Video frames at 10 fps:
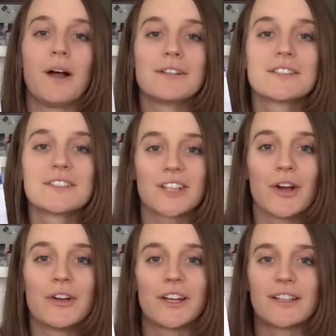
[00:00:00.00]

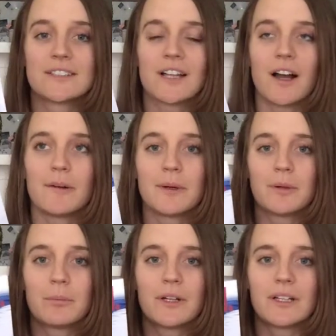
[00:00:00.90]
So good. I
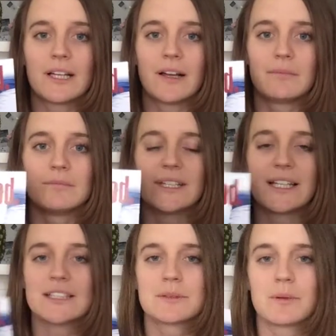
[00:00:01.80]
will put
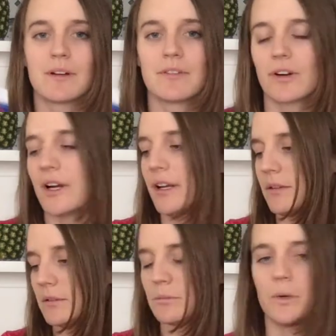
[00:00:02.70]
links wherever
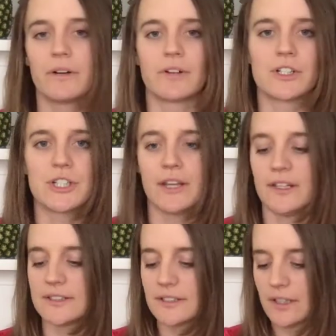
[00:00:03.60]
I share
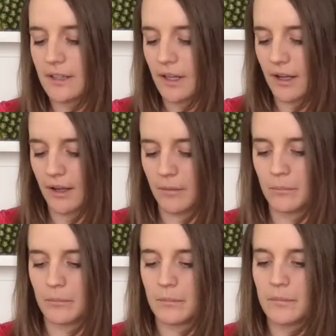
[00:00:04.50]
this.
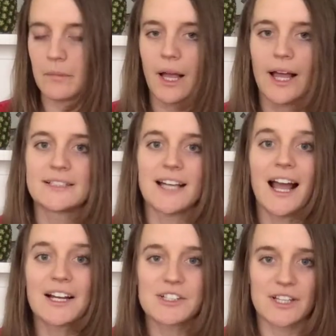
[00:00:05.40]
And
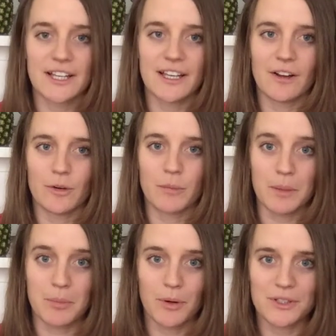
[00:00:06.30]
actually on
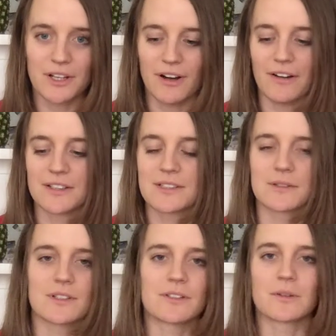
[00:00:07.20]
my podcast, I
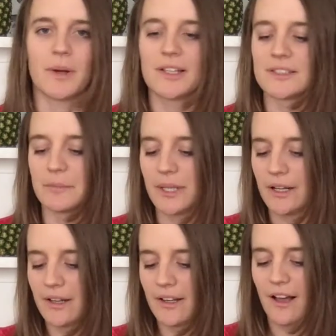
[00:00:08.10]
was going to talk about this in a
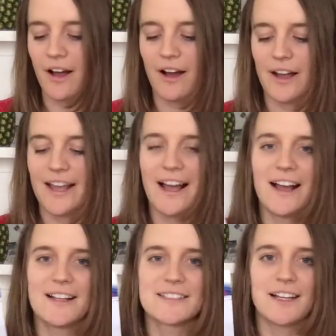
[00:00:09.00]
minute, I
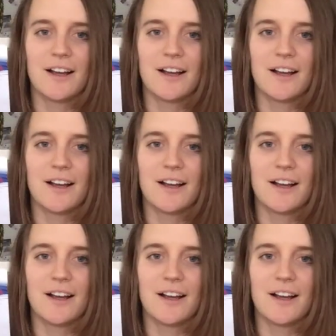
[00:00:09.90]
had